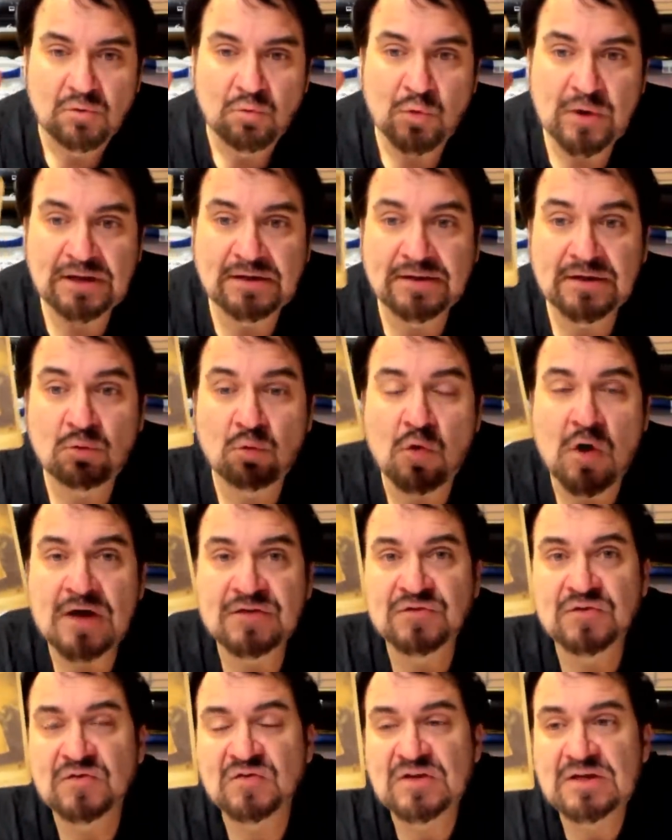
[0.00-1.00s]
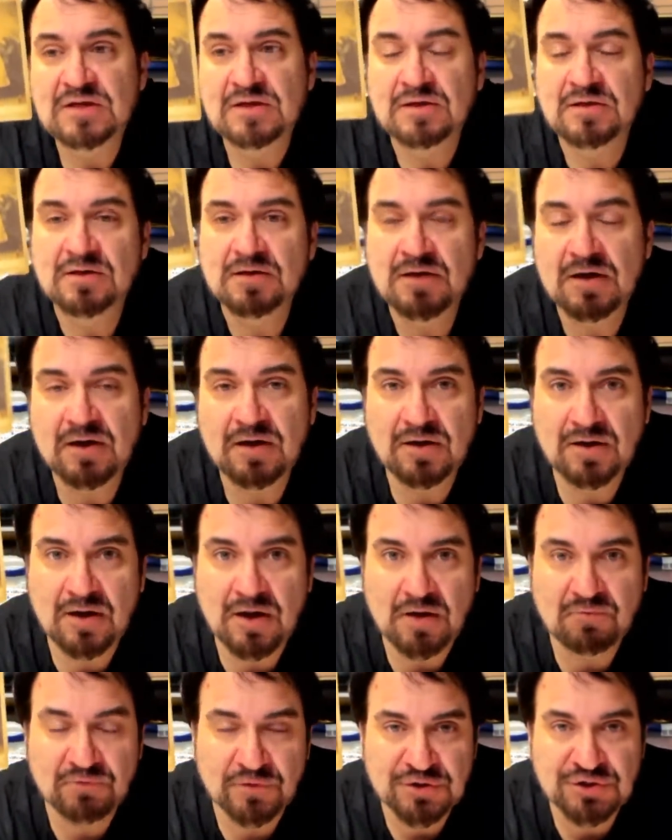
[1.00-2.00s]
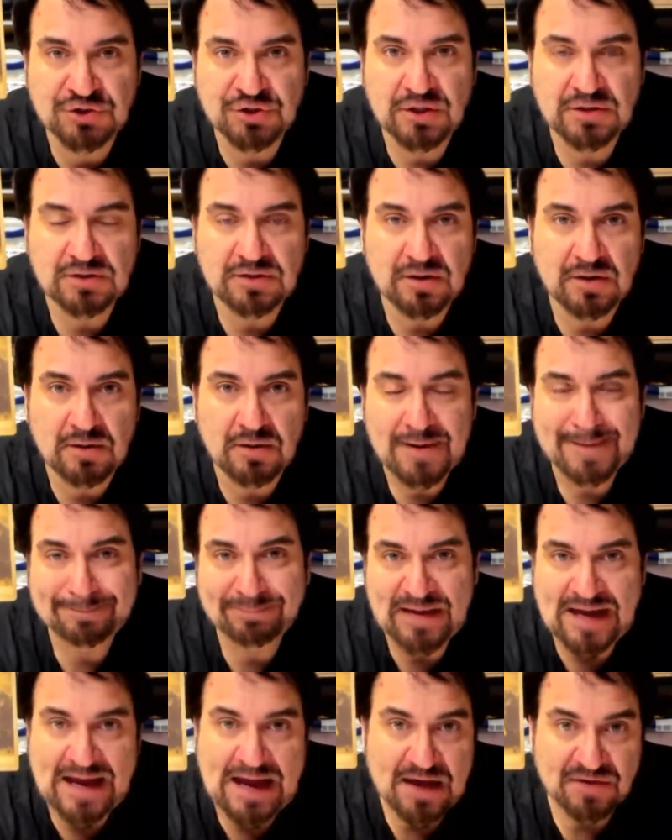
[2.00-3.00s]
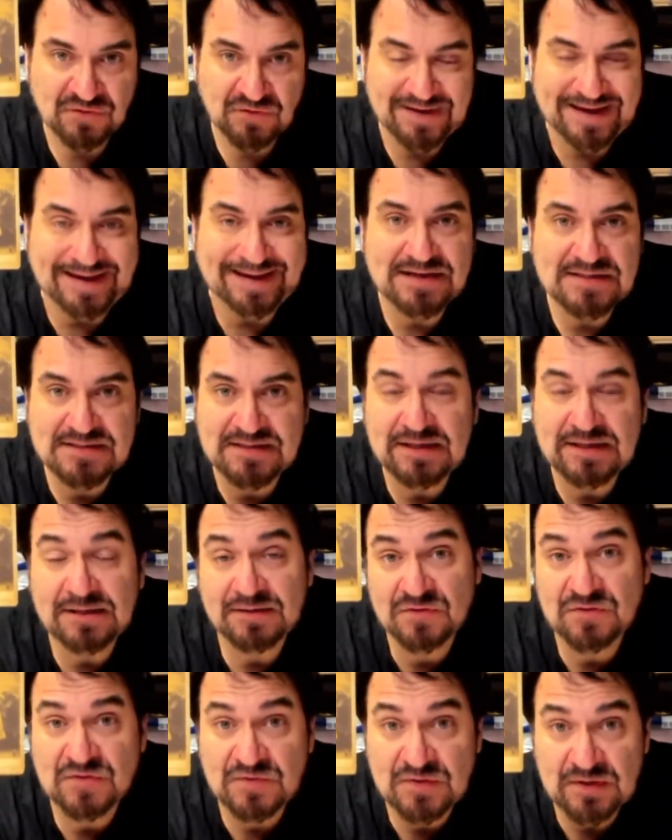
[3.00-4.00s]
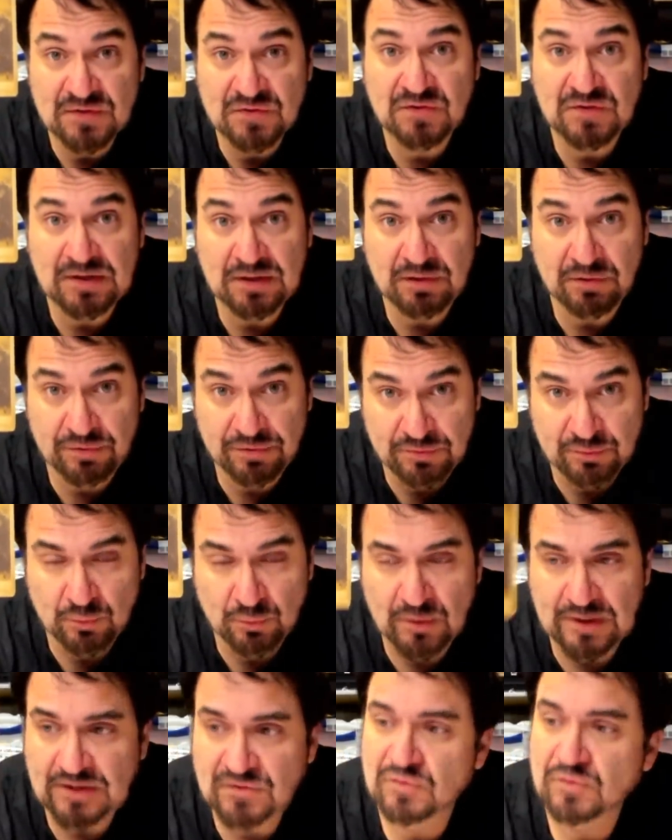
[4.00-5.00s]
Wheeling wasn't in uh, Virginia past 1863.